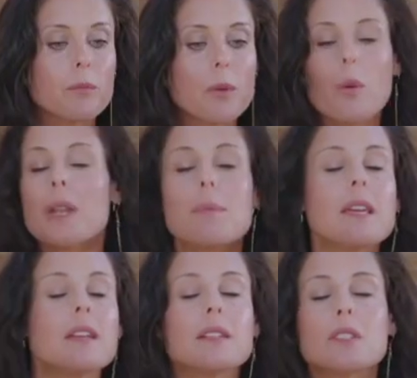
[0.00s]
we want to
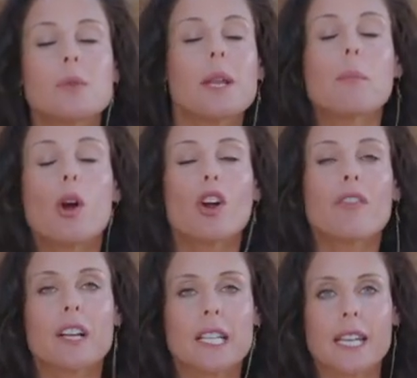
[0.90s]
be doing it
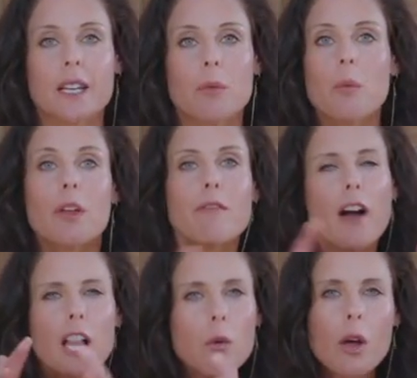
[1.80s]
perfectly. We want to
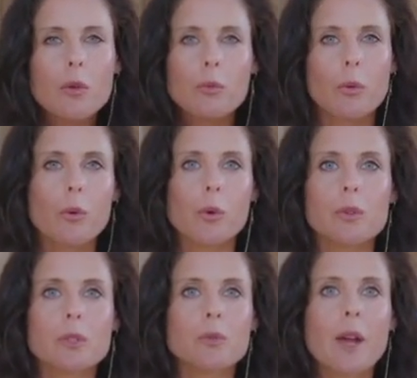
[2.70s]
follow all the
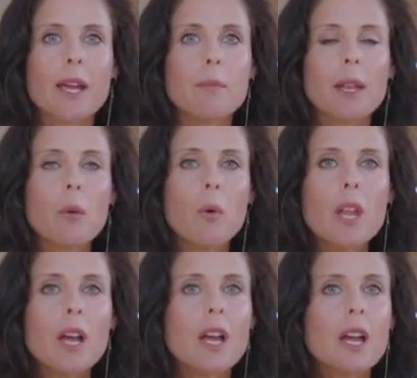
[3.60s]
rules, right? But I
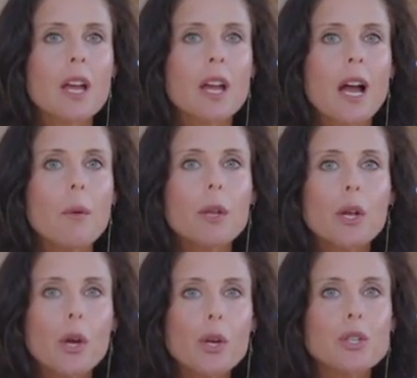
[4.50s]
want to
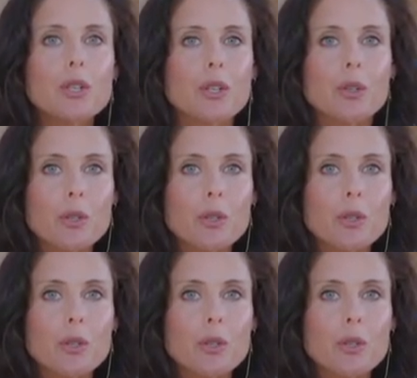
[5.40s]
encourage you to